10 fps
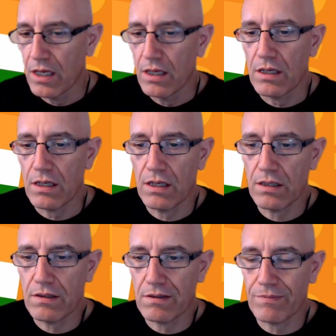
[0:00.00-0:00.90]

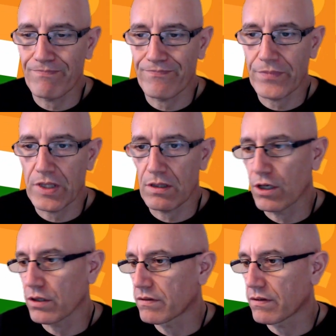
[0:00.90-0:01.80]
it's
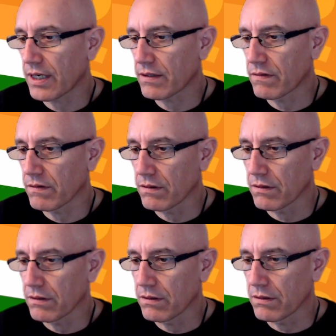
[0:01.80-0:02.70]
not that
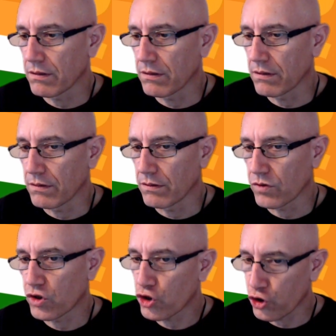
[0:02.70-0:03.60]

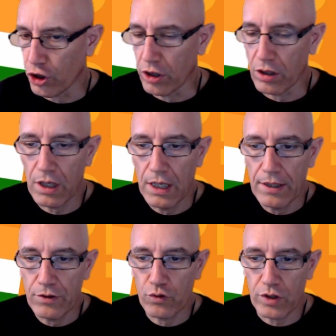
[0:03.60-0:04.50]
strong
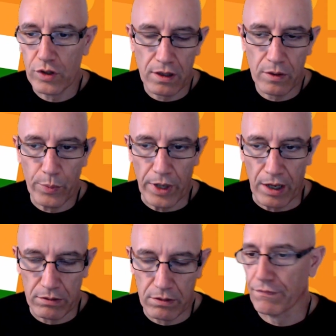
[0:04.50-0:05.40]
to take the
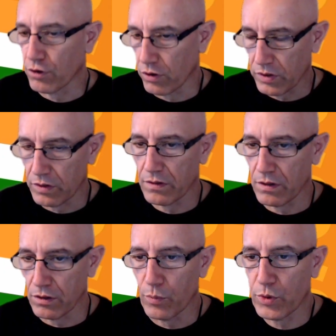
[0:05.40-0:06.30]
pawn. Of course, it's an
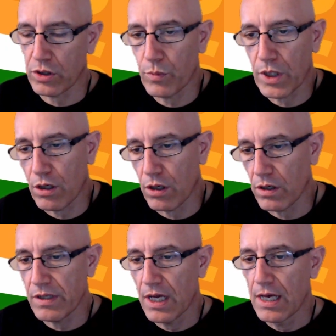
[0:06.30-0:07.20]
option because
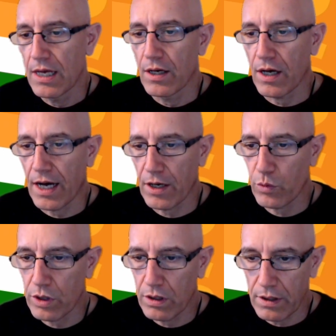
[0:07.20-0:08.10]
I
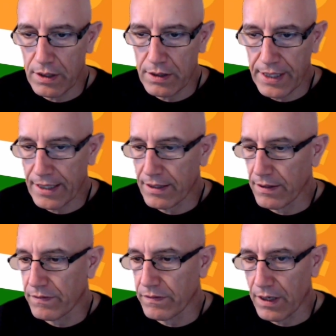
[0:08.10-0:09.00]
will attack it
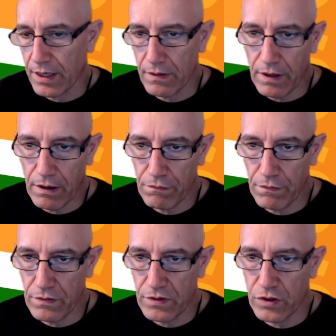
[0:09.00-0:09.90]
and have a
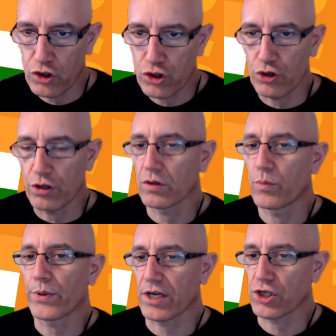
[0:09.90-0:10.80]
strong
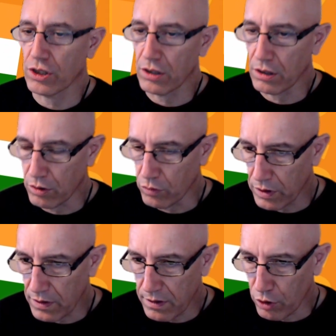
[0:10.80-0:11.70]
pressure along
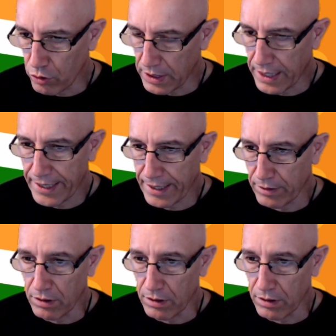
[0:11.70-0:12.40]
this long diagonal.